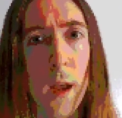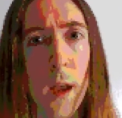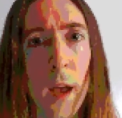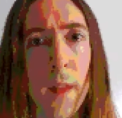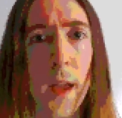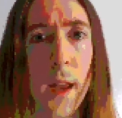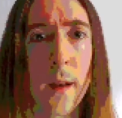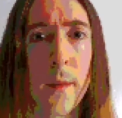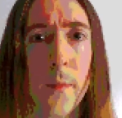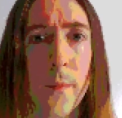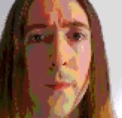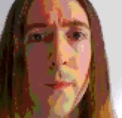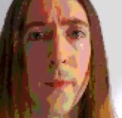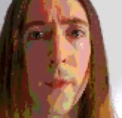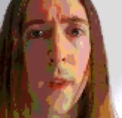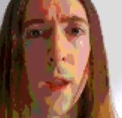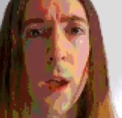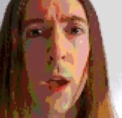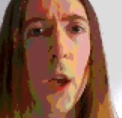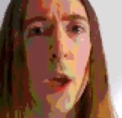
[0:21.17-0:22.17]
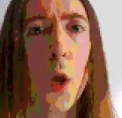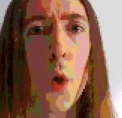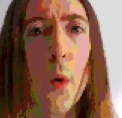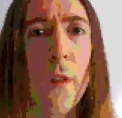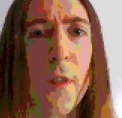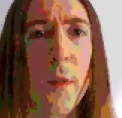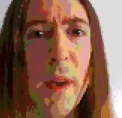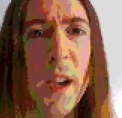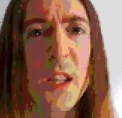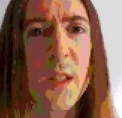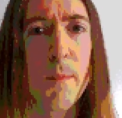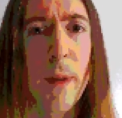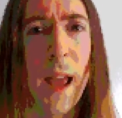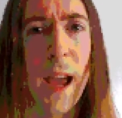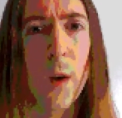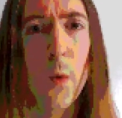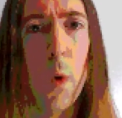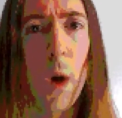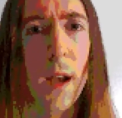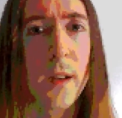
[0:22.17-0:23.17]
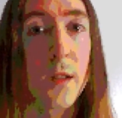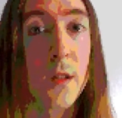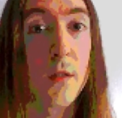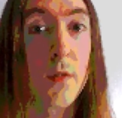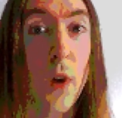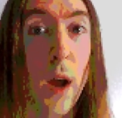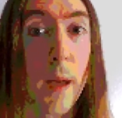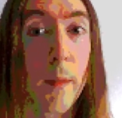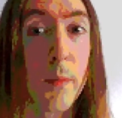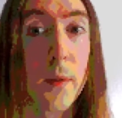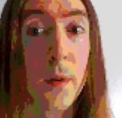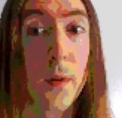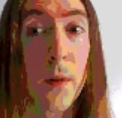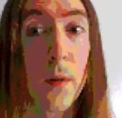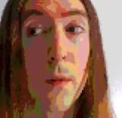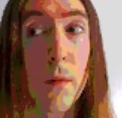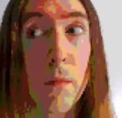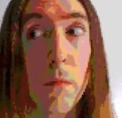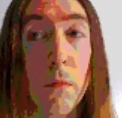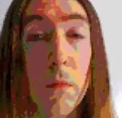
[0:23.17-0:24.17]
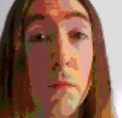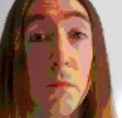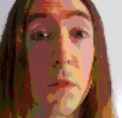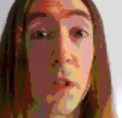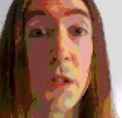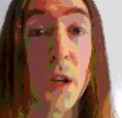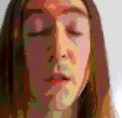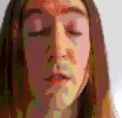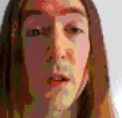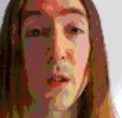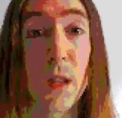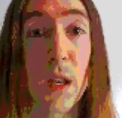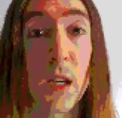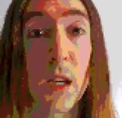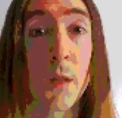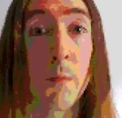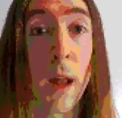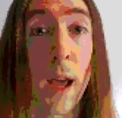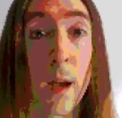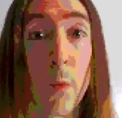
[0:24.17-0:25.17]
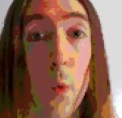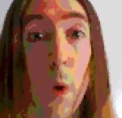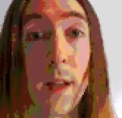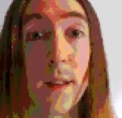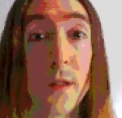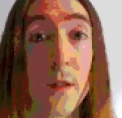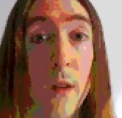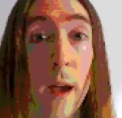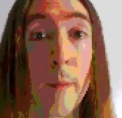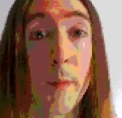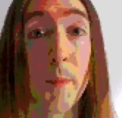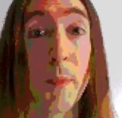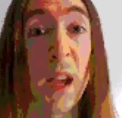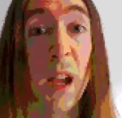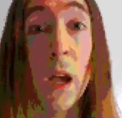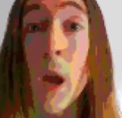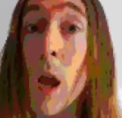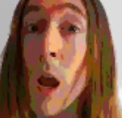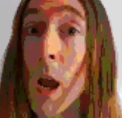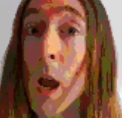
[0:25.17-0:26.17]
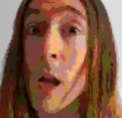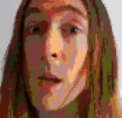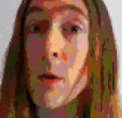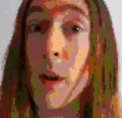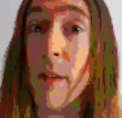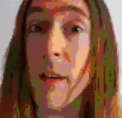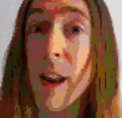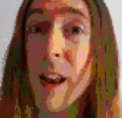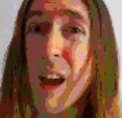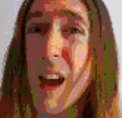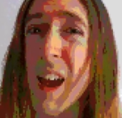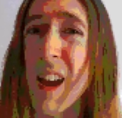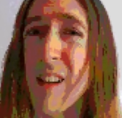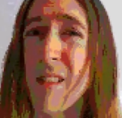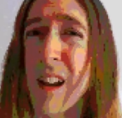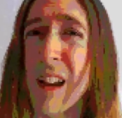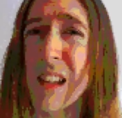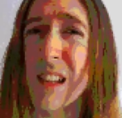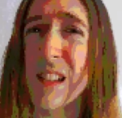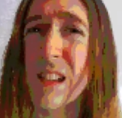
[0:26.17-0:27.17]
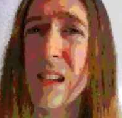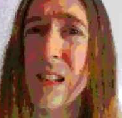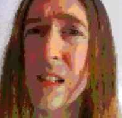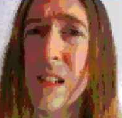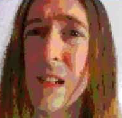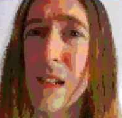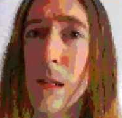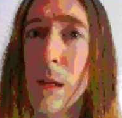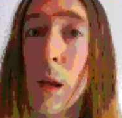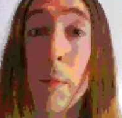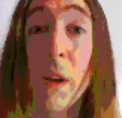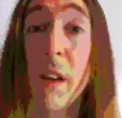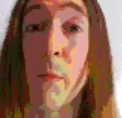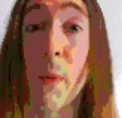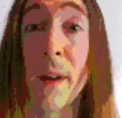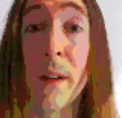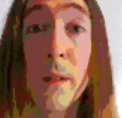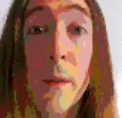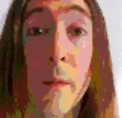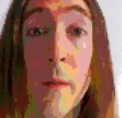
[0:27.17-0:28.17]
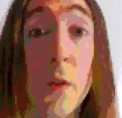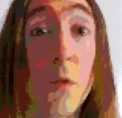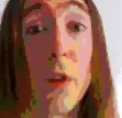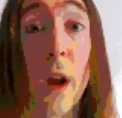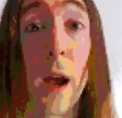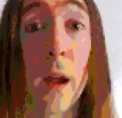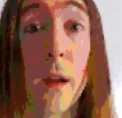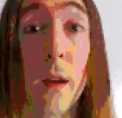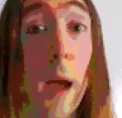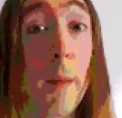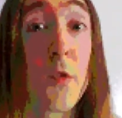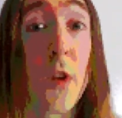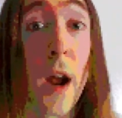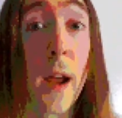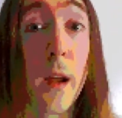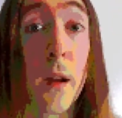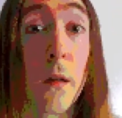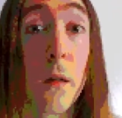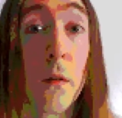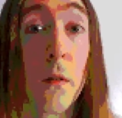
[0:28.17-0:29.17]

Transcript: And then, you often make us black and white and striped. There's no such thing as a black and white striped bee, and you never get our hair right. But never mind, you try, I'm trying.